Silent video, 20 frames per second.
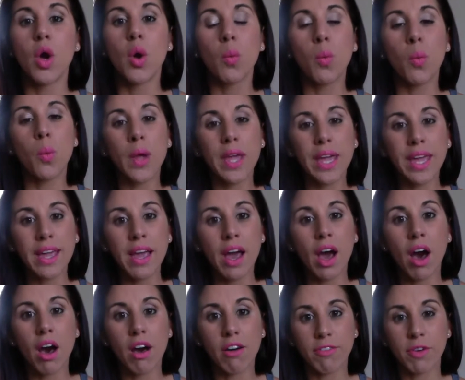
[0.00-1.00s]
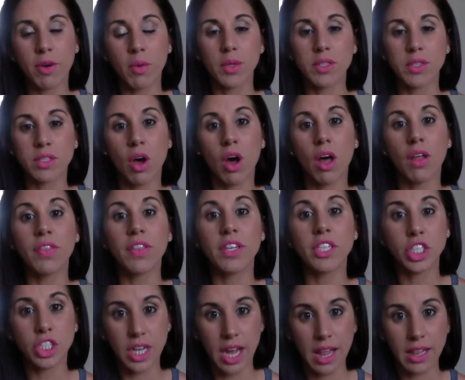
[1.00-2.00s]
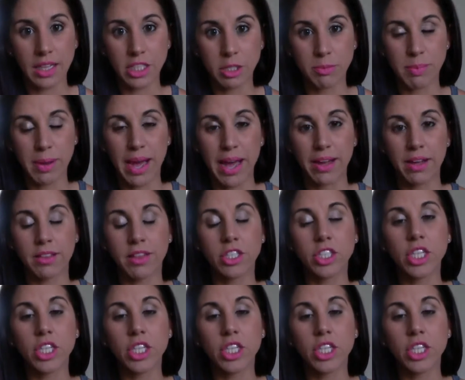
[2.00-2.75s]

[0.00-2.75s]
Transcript: We offer what's called the challenge pack.